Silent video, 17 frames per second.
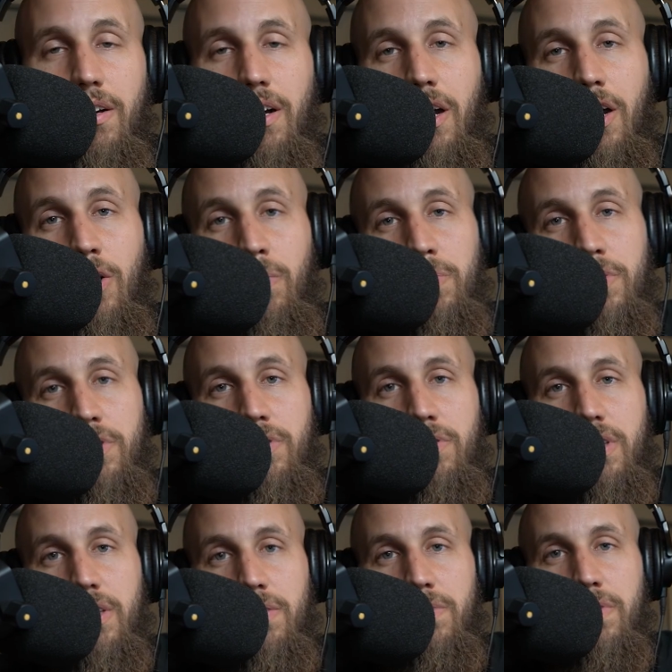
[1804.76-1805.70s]
I hope you
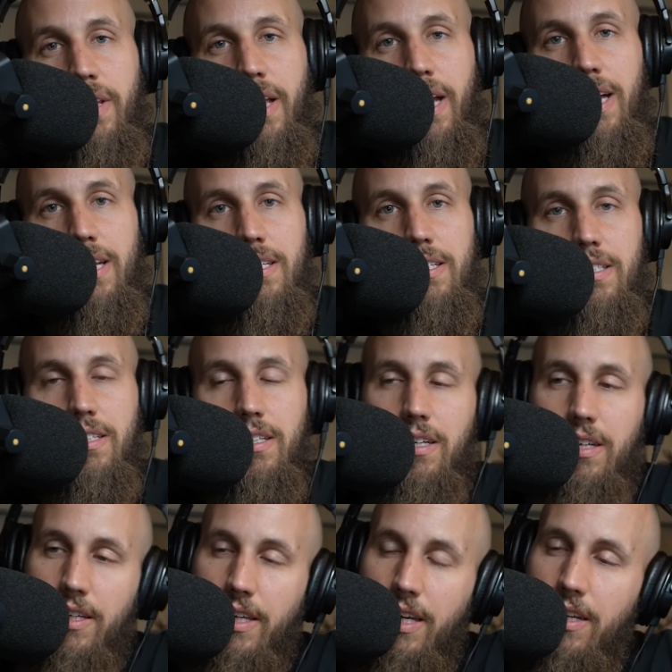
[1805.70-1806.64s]
tune in for that.
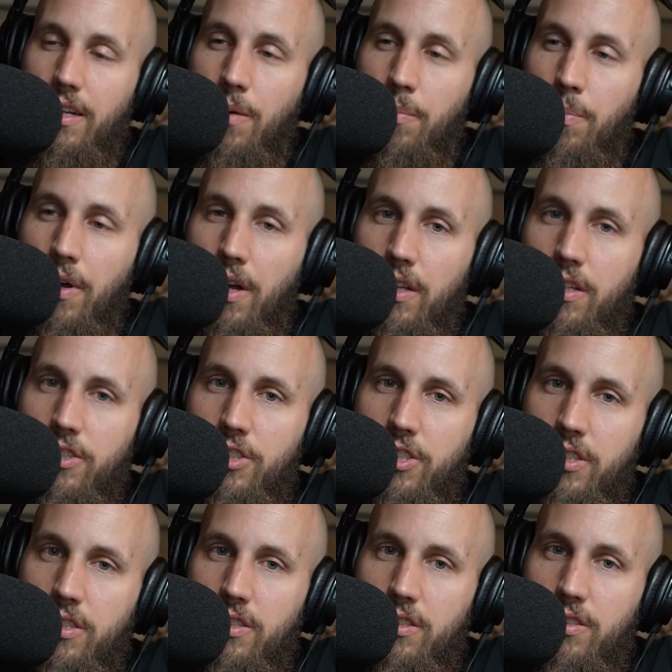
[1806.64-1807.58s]
Again,
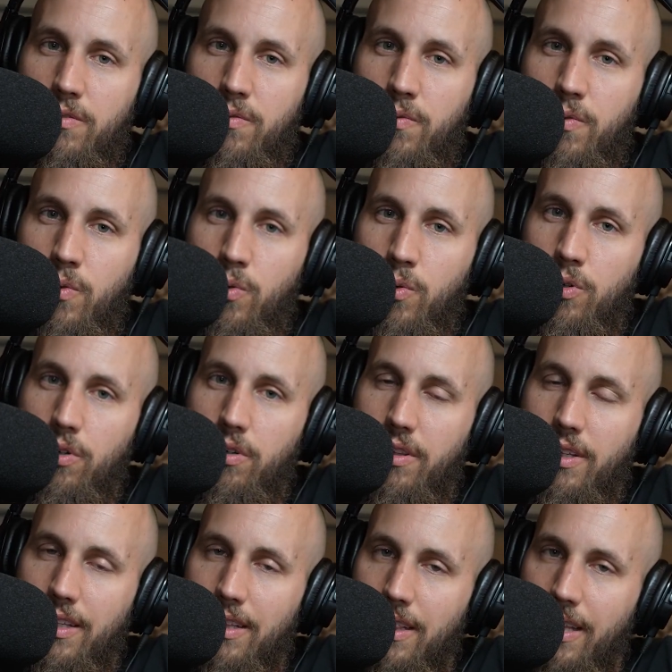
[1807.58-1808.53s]
apologies for
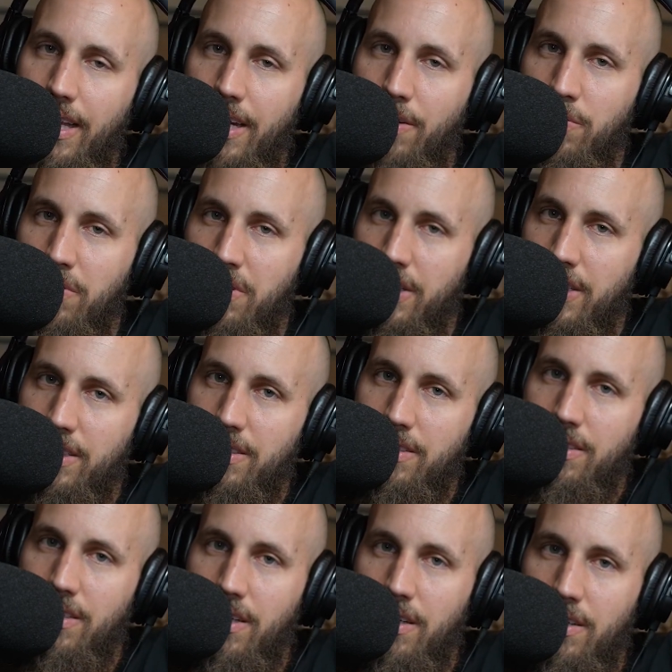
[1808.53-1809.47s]
the late
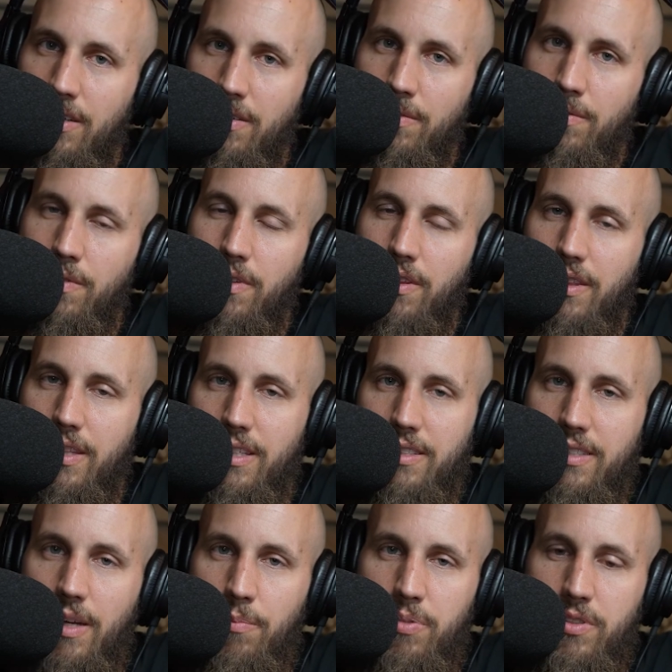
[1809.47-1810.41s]
release of
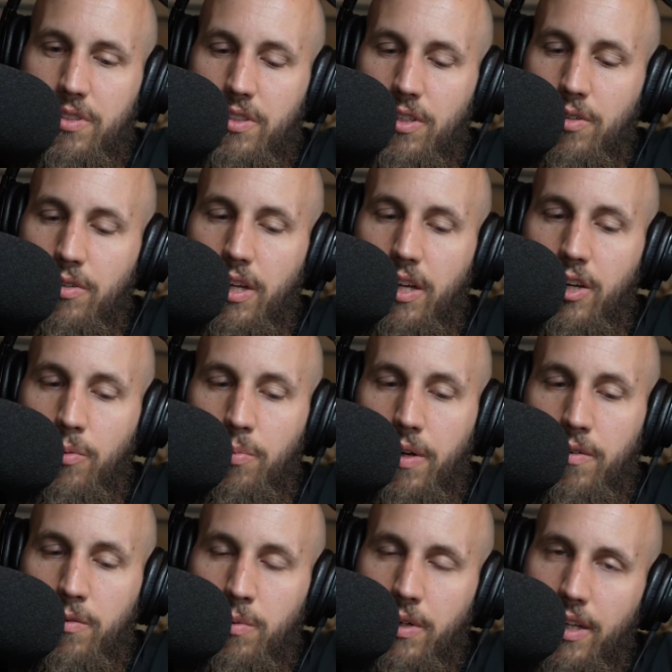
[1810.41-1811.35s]
this episode. I hope
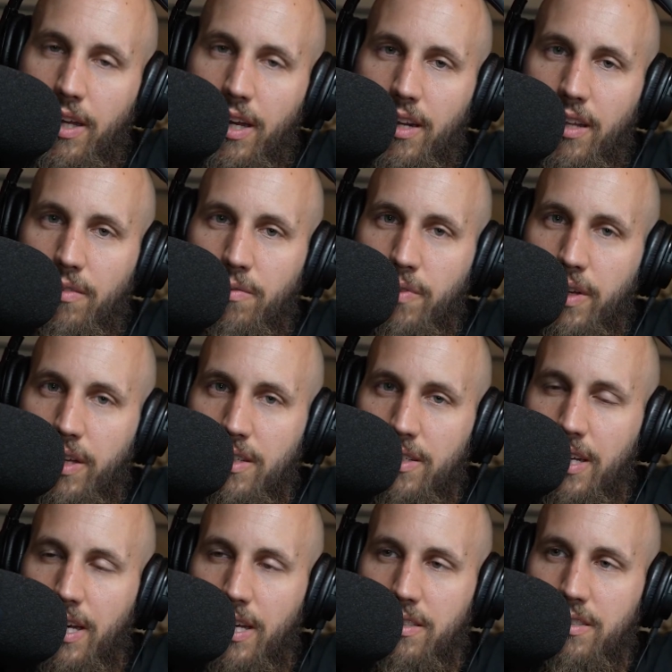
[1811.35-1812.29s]
everybody had a
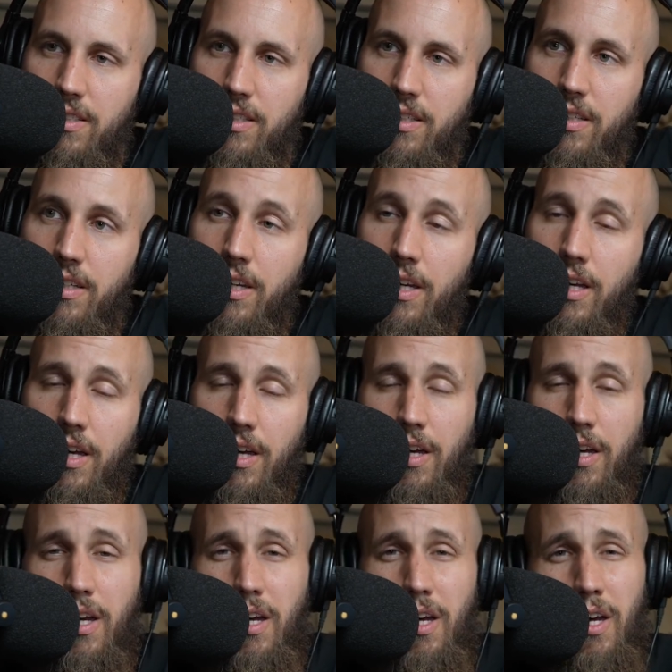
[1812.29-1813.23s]
fantastic
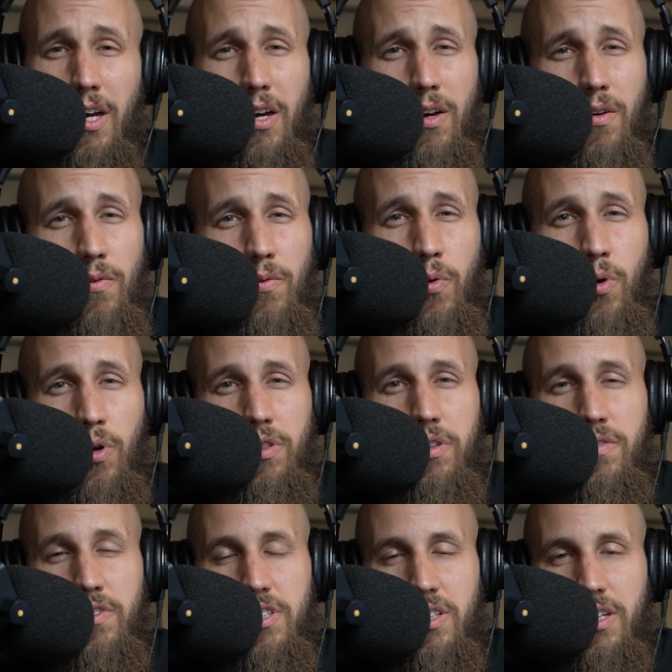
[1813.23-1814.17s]
4th
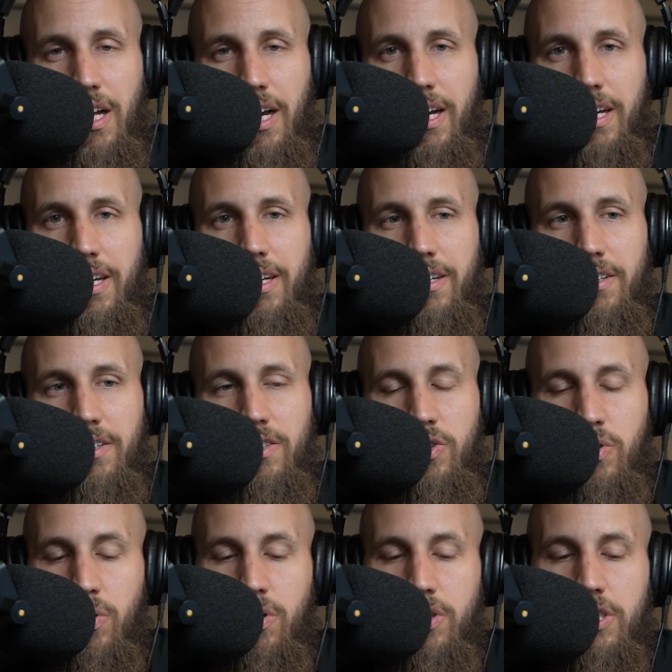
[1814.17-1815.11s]
of July here in
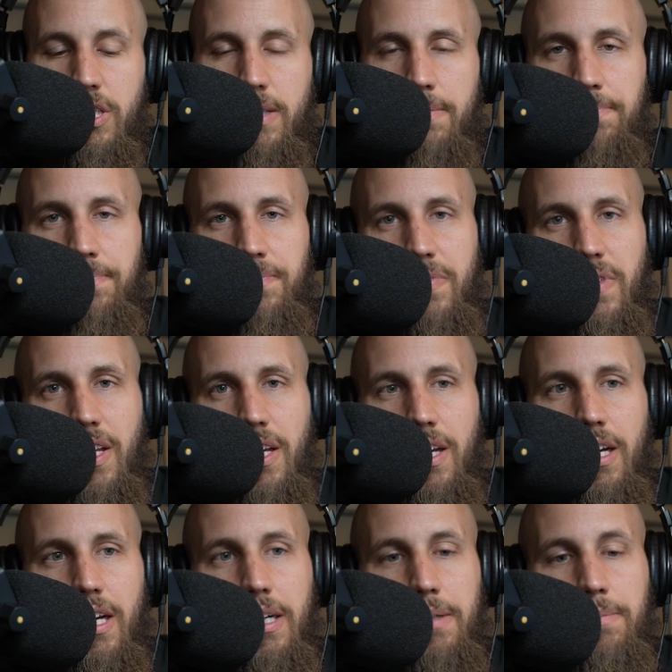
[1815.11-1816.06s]
Georgia.
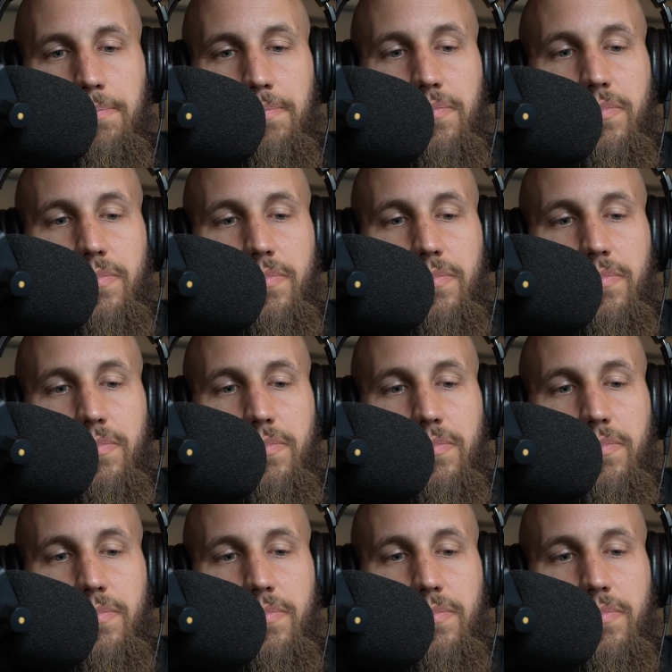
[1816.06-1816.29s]
I